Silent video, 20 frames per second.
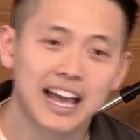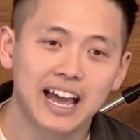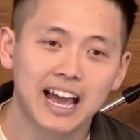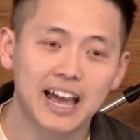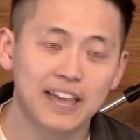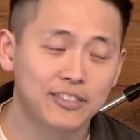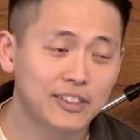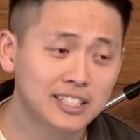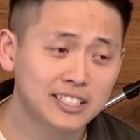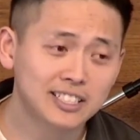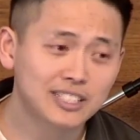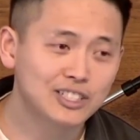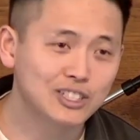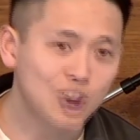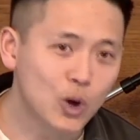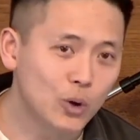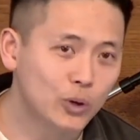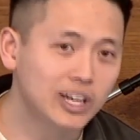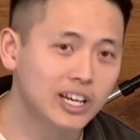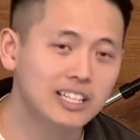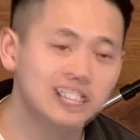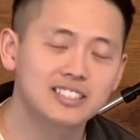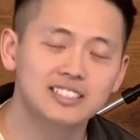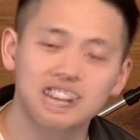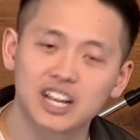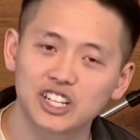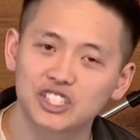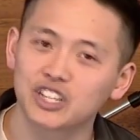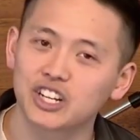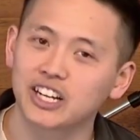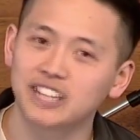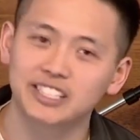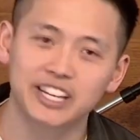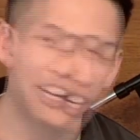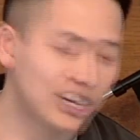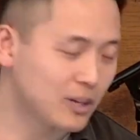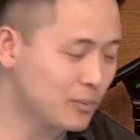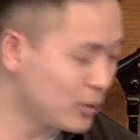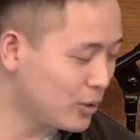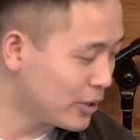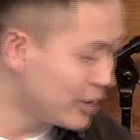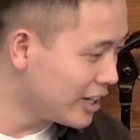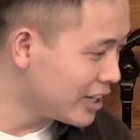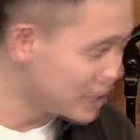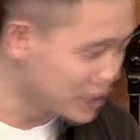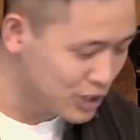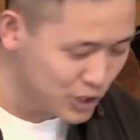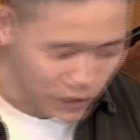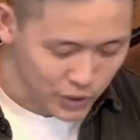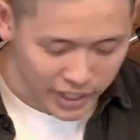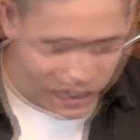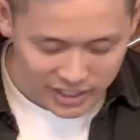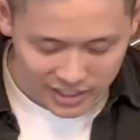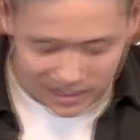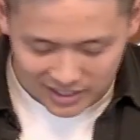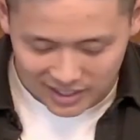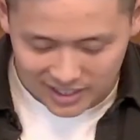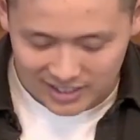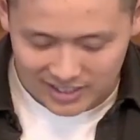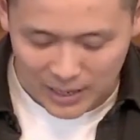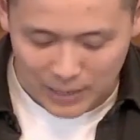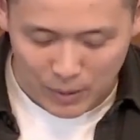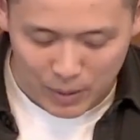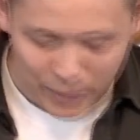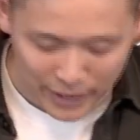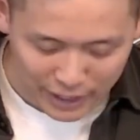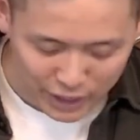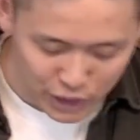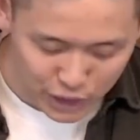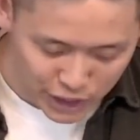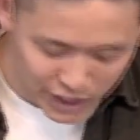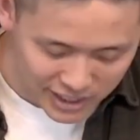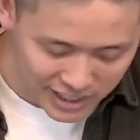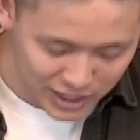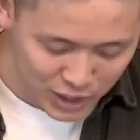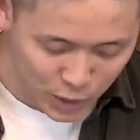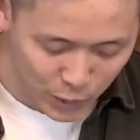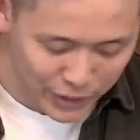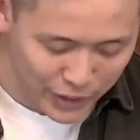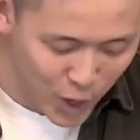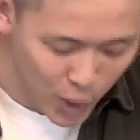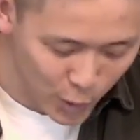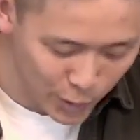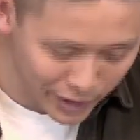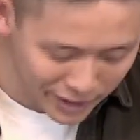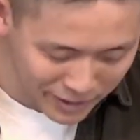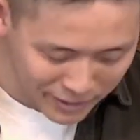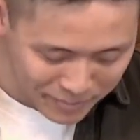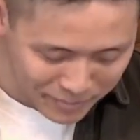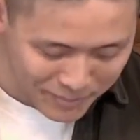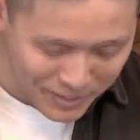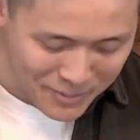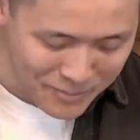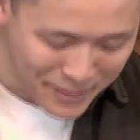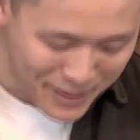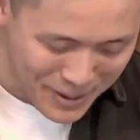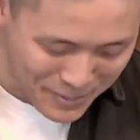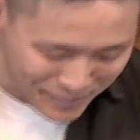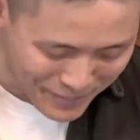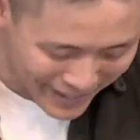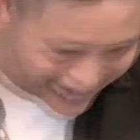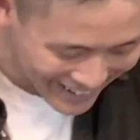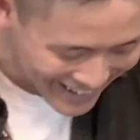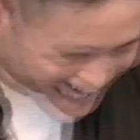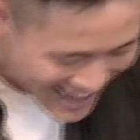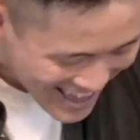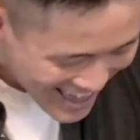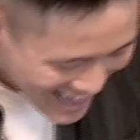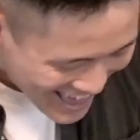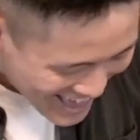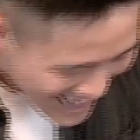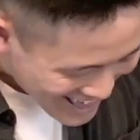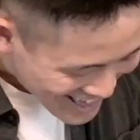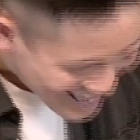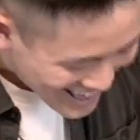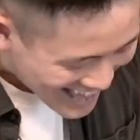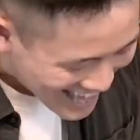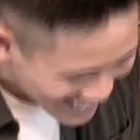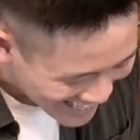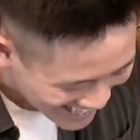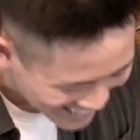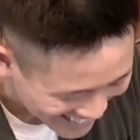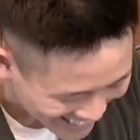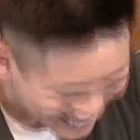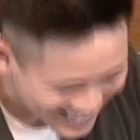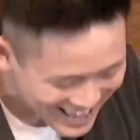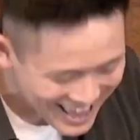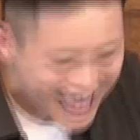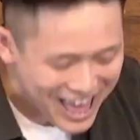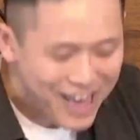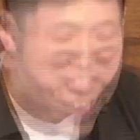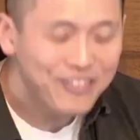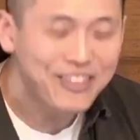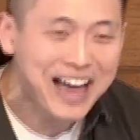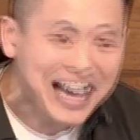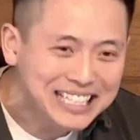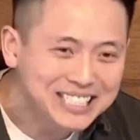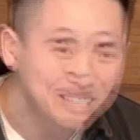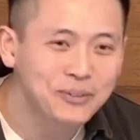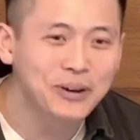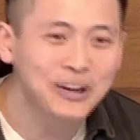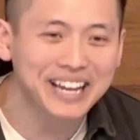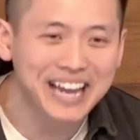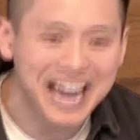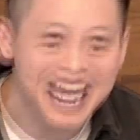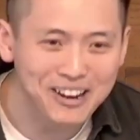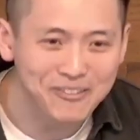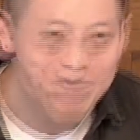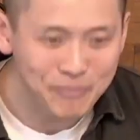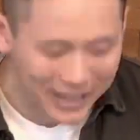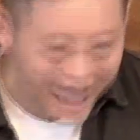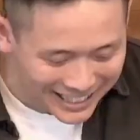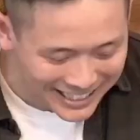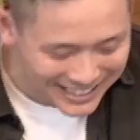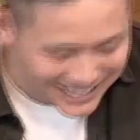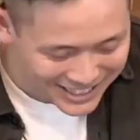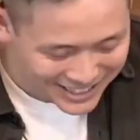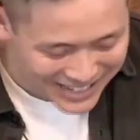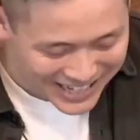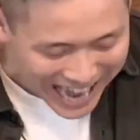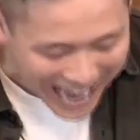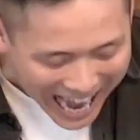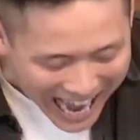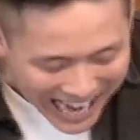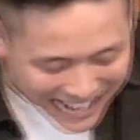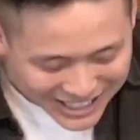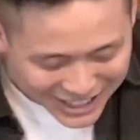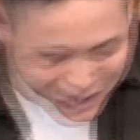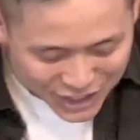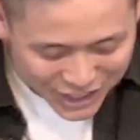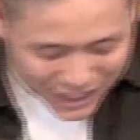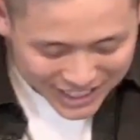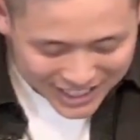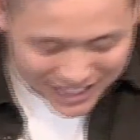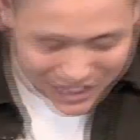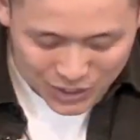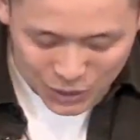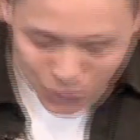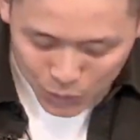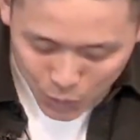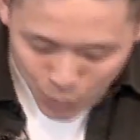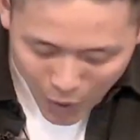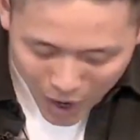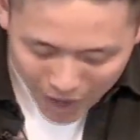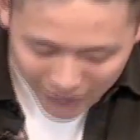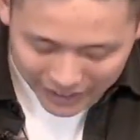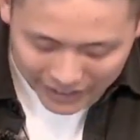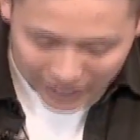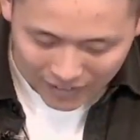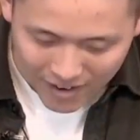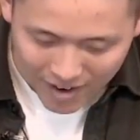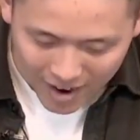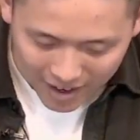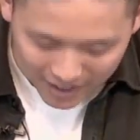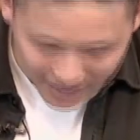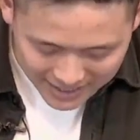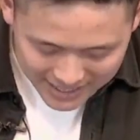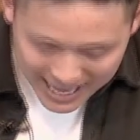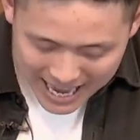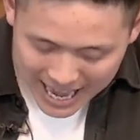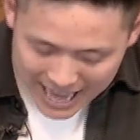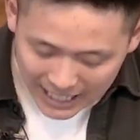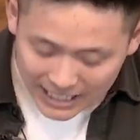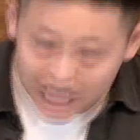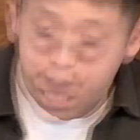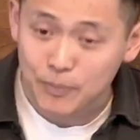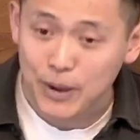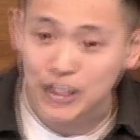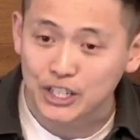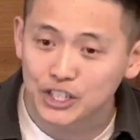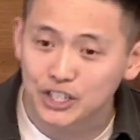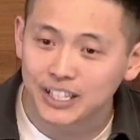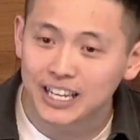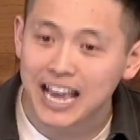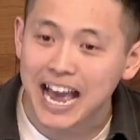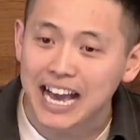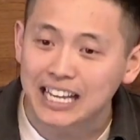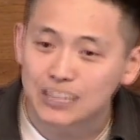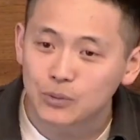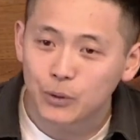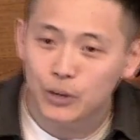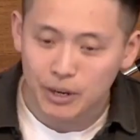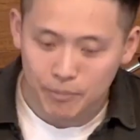And this is low-key such a terrible illustration because I'm comparing Jesus to an odor, but that's what it kind of means to ask Jesus to dwell in our hearts, especially as we